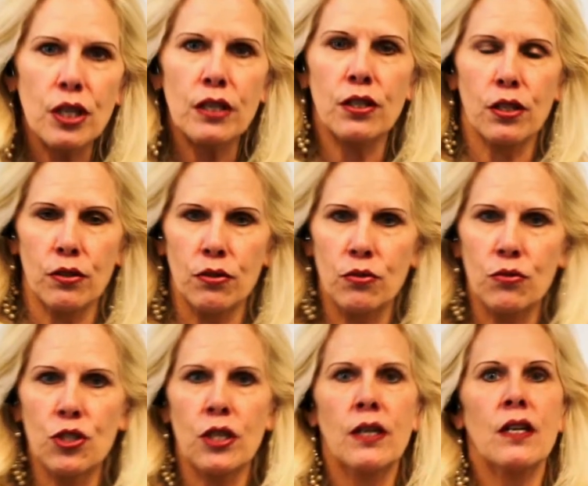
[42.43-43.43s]

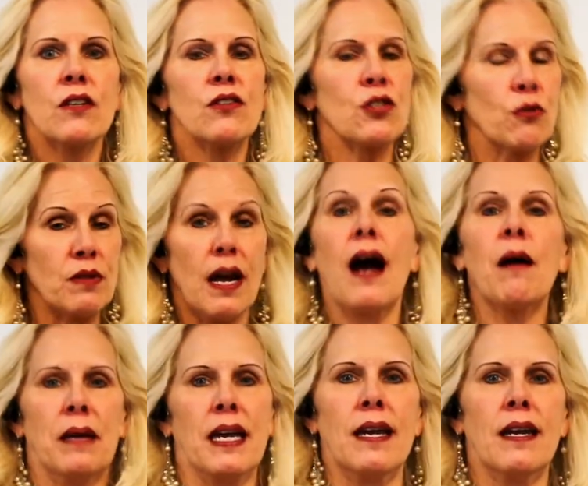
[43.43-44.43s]
huge
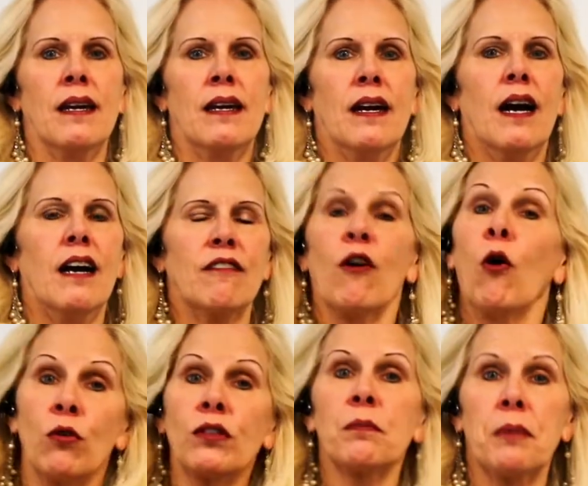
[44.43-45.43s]
tsunami of
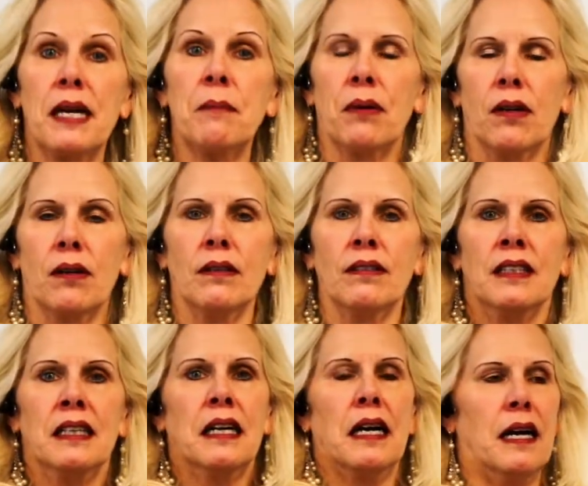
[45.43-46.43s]
older people
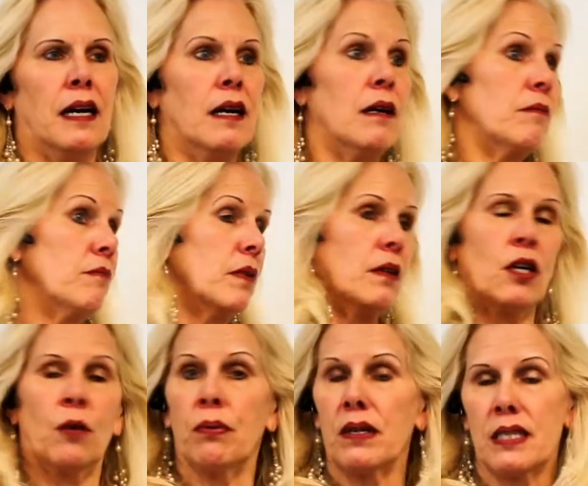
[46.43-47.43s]

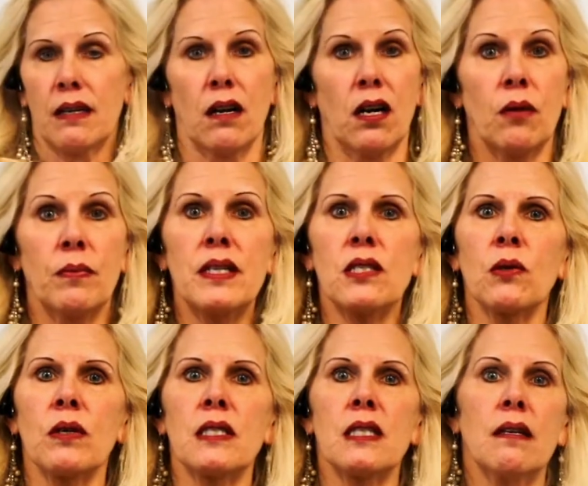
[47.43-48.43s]
pressing on our
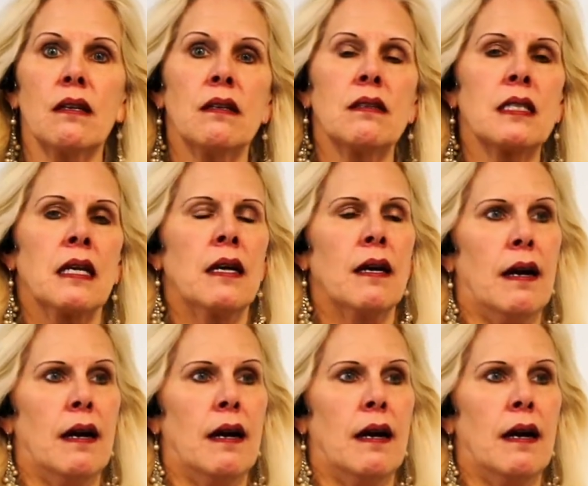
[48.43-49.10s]
resources.